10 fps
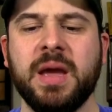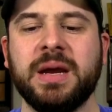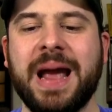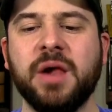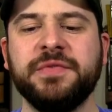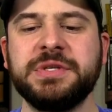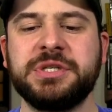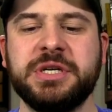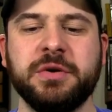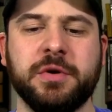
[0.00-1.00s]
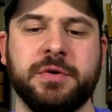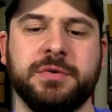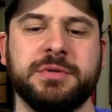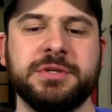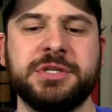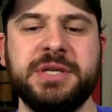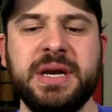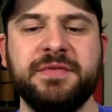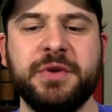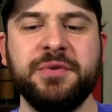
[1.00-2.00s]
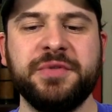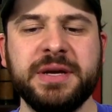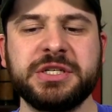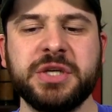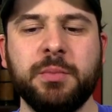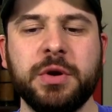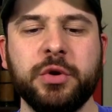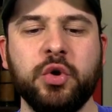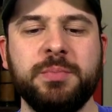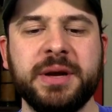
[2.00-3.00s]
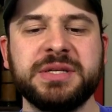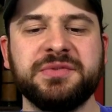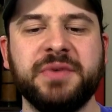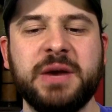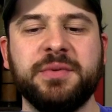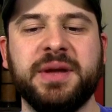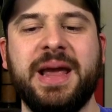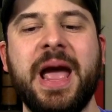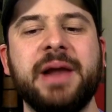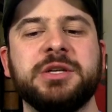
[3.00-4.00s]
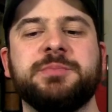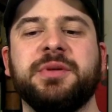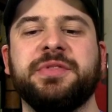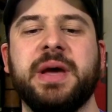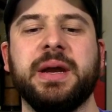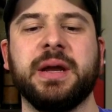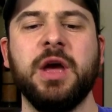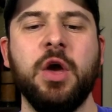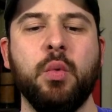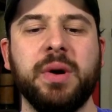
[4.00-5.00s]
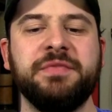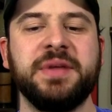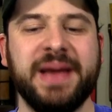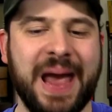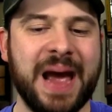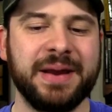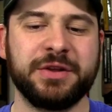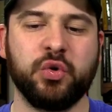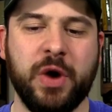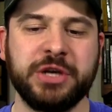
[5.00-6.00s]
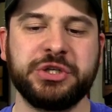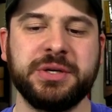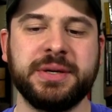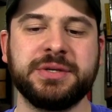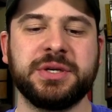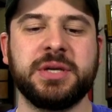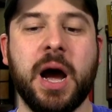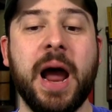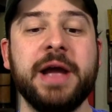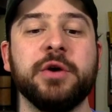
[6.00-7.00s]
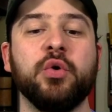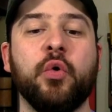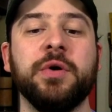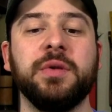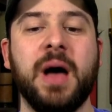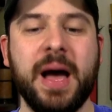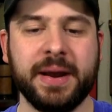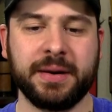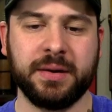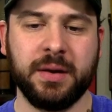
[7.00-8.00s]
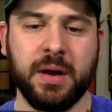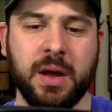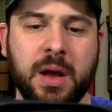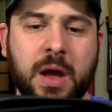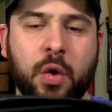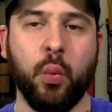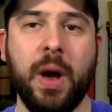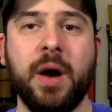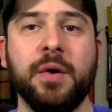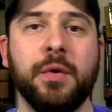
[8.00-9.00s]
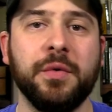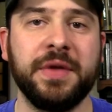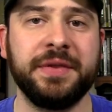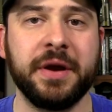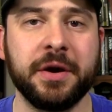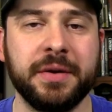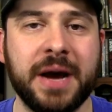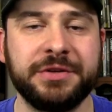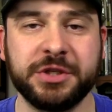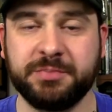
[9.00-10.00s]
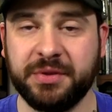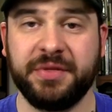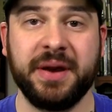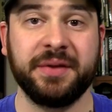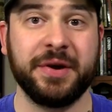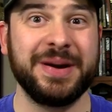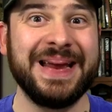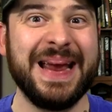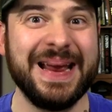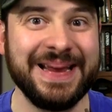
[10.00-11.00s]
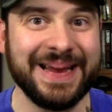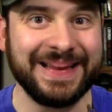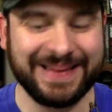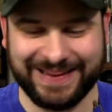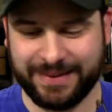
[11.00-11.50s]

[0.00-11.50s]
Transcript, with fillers: Calvin Zero, Steve, you think someone who picks a fight with a cat is pathetic. What if the cat in question is a tiger or a lion? Well, then they're not just pathetic, they're an idiot.